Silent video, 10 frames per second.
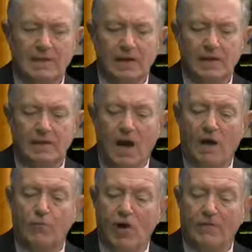a
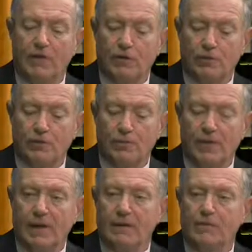nonprofit group
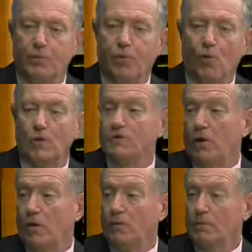that supports
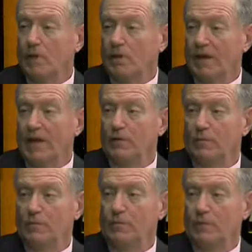our
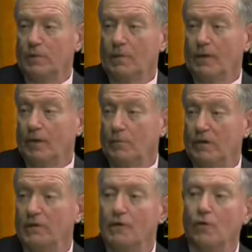
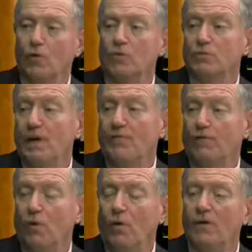accountability courts. We have
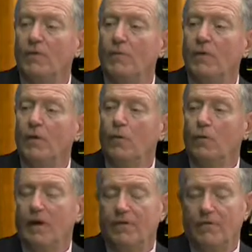4 of them.
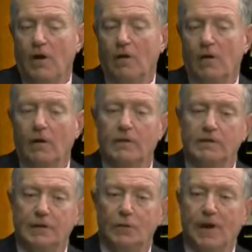We have a
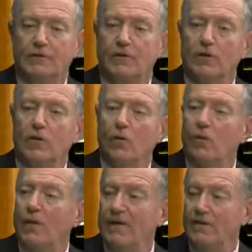DUI drug
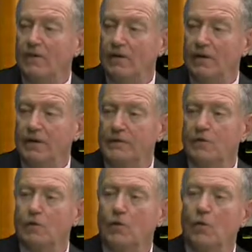court, we have a felony
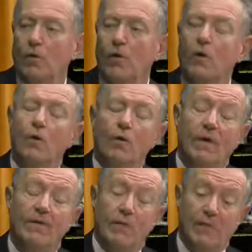drug court, we
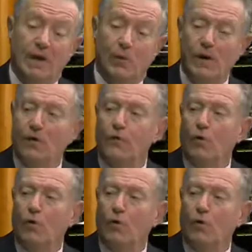have a mental health